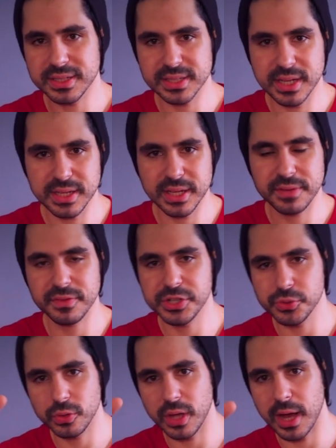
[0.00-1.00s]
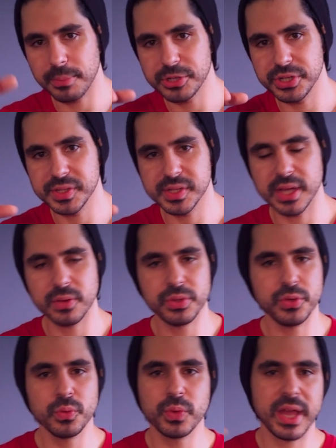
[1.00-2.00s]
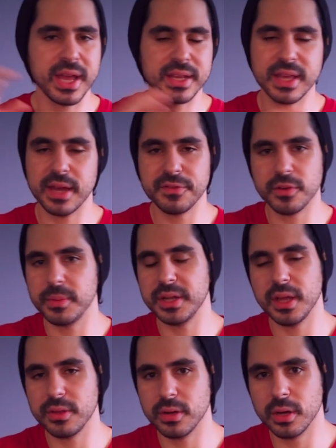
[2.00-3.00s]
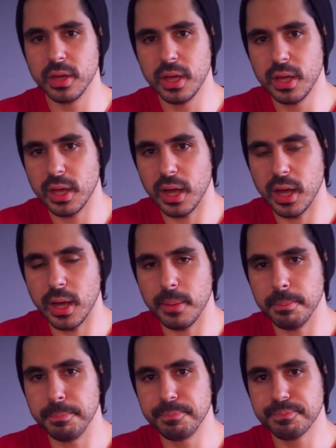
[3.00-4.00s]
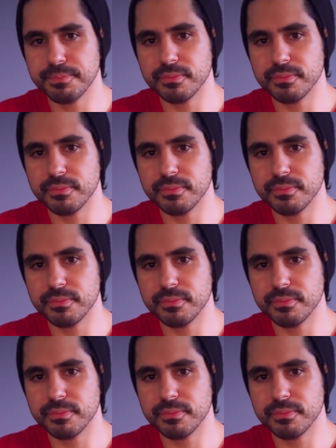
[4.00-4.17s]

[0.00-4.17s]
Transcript: aesthetic and visual options that you can't get from another um,